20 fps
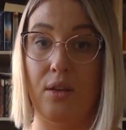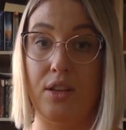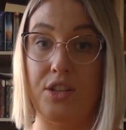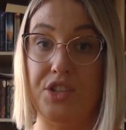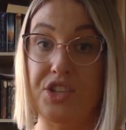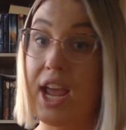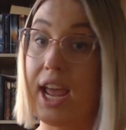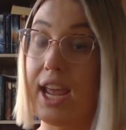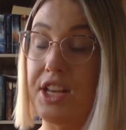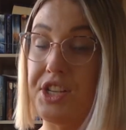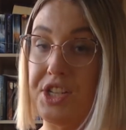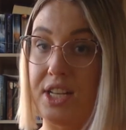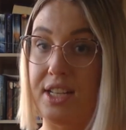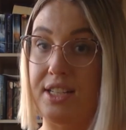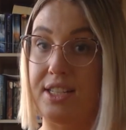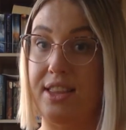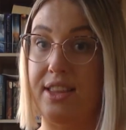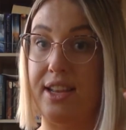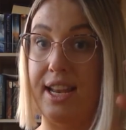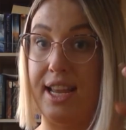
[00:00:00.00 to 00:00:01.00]
changing
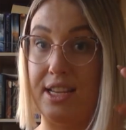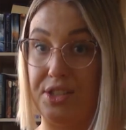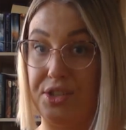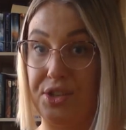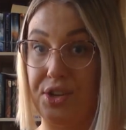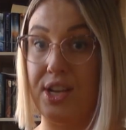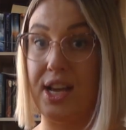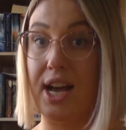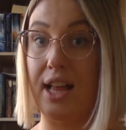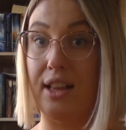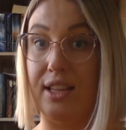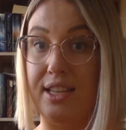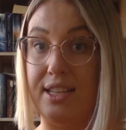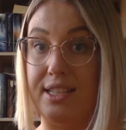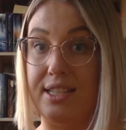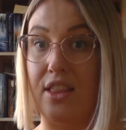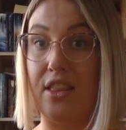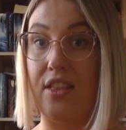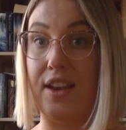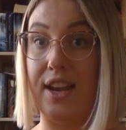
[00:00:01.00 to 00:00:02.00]
to the next 2 colors
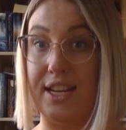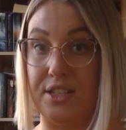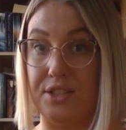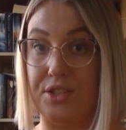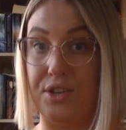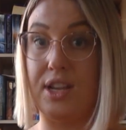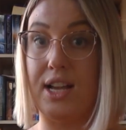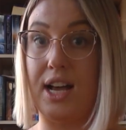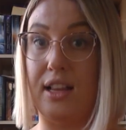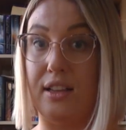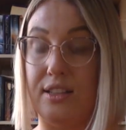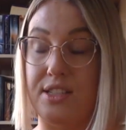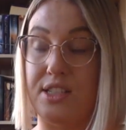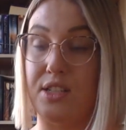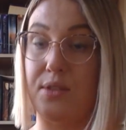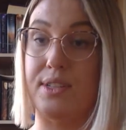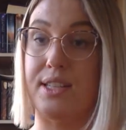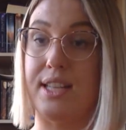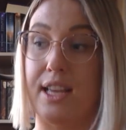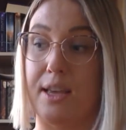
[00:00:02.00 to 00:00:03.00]
and the next 2 colors.
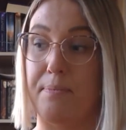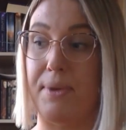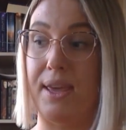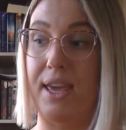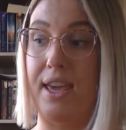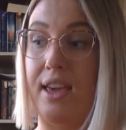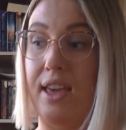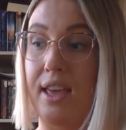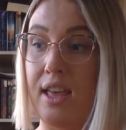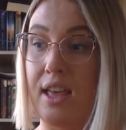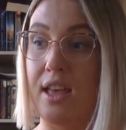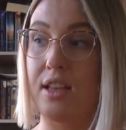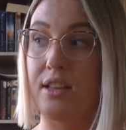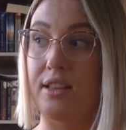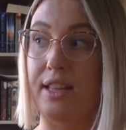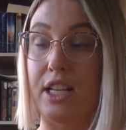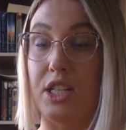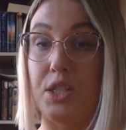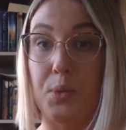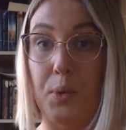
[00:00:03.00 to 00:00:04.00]
So it's like a big,
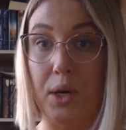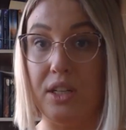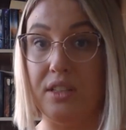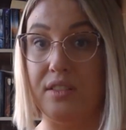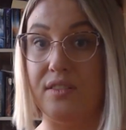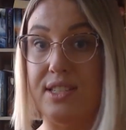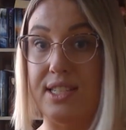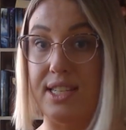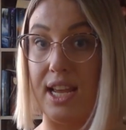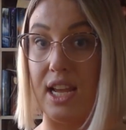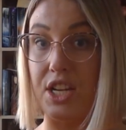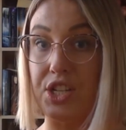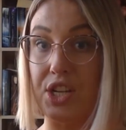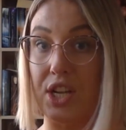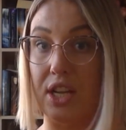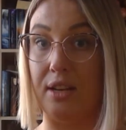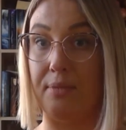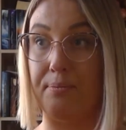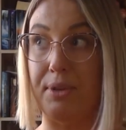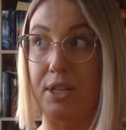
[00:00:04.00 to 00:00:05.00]
like a 12
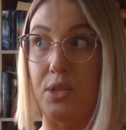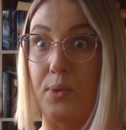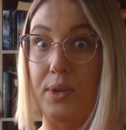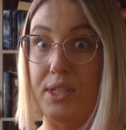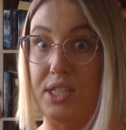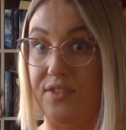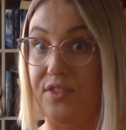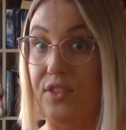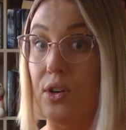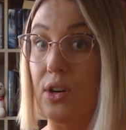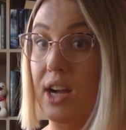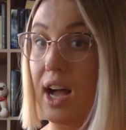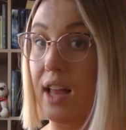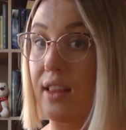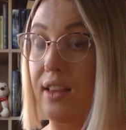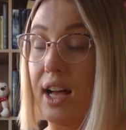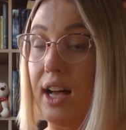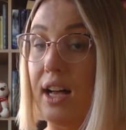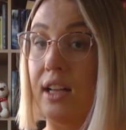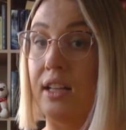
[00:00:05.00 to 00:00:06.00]
section but 24
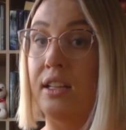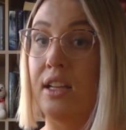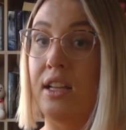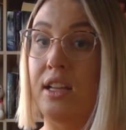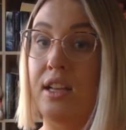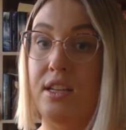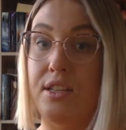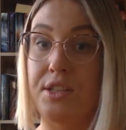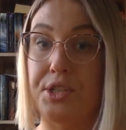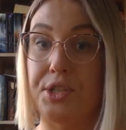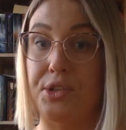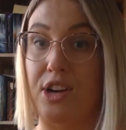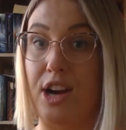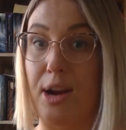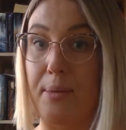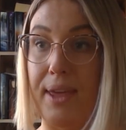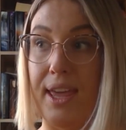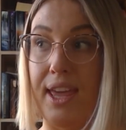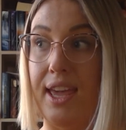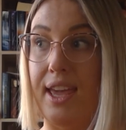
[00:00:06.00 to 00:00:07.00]
color
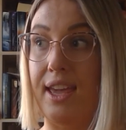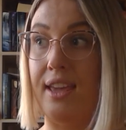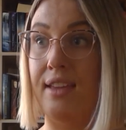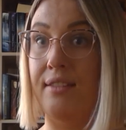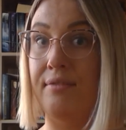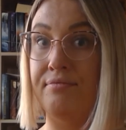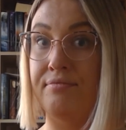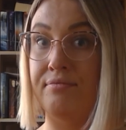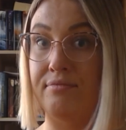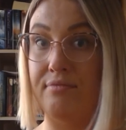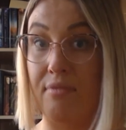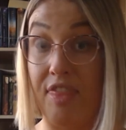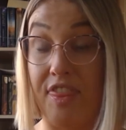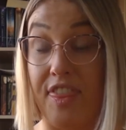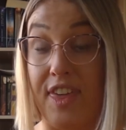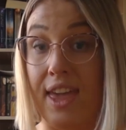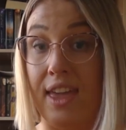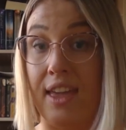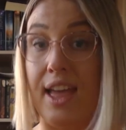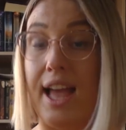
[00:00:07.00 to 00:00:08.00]
scrappy
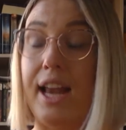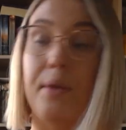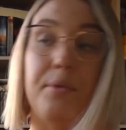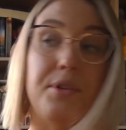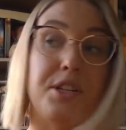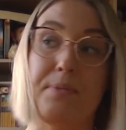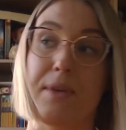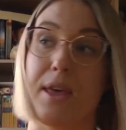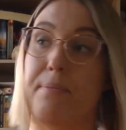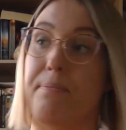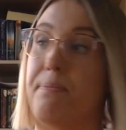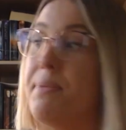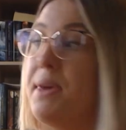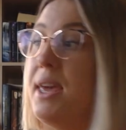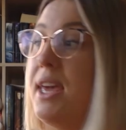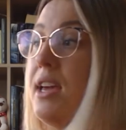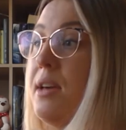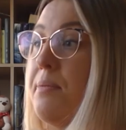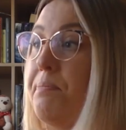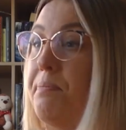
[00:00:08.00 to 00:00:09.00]
thing, and it would just be a
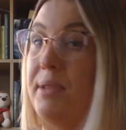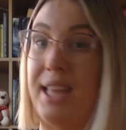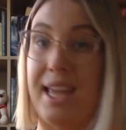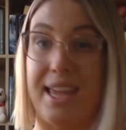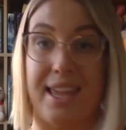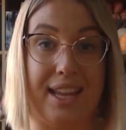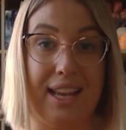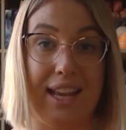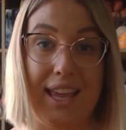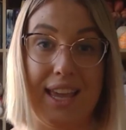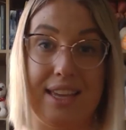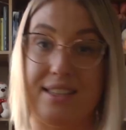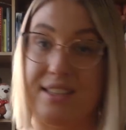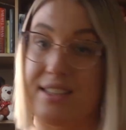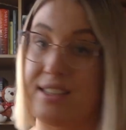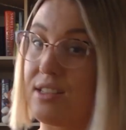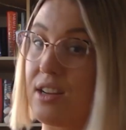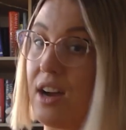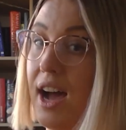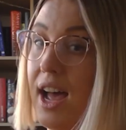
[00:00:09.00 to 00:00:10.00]
big blankety
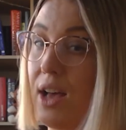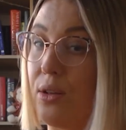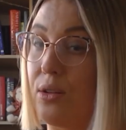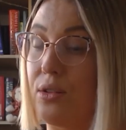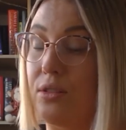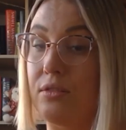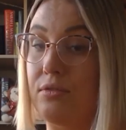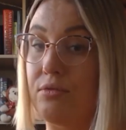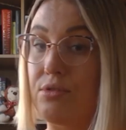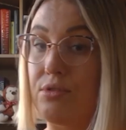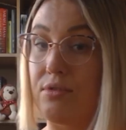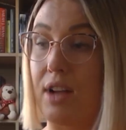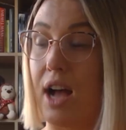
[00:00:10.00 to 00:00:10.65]
style